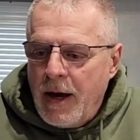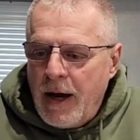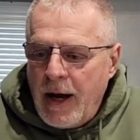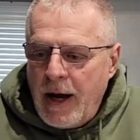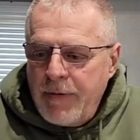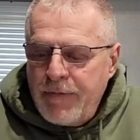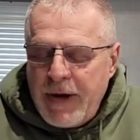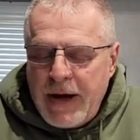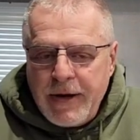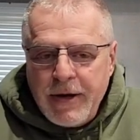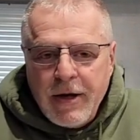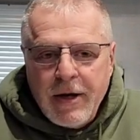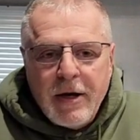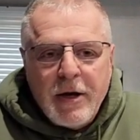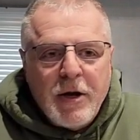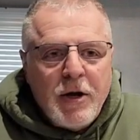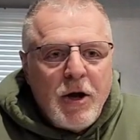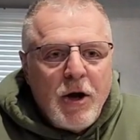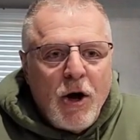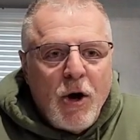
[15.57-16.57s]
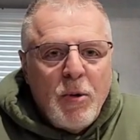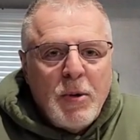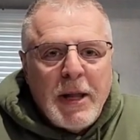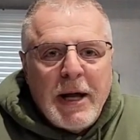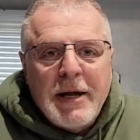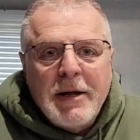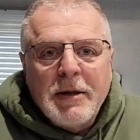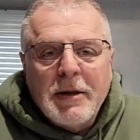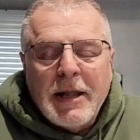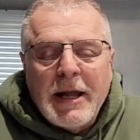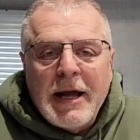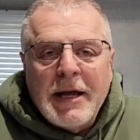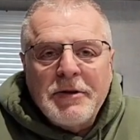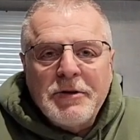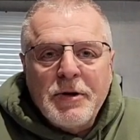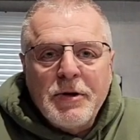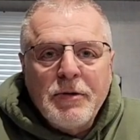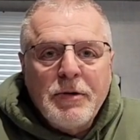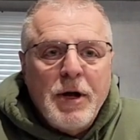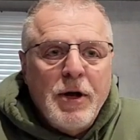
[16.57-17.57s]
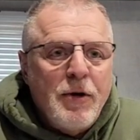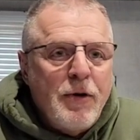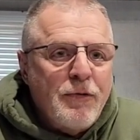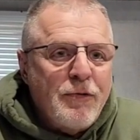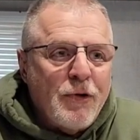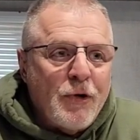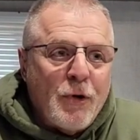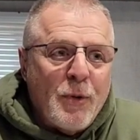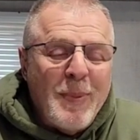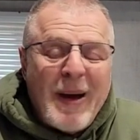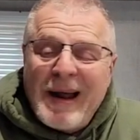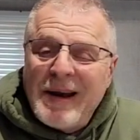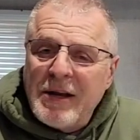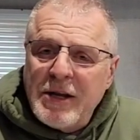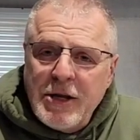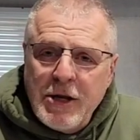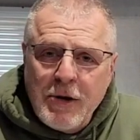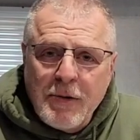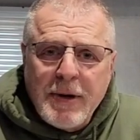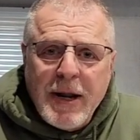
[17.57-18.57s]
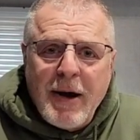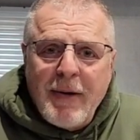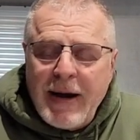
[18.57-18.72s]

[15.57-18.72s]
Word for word: I've had a Olight Lantern for about a year now.